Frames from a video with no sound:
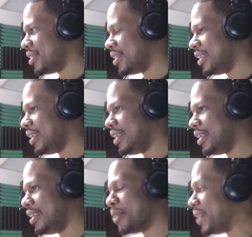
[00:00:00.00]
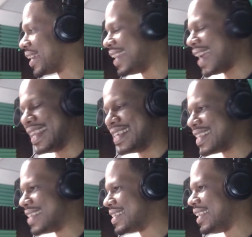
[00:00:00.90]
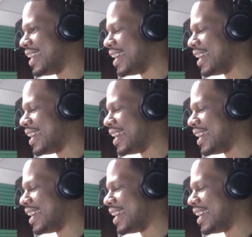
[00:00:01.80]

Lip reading: He not making any sense in here.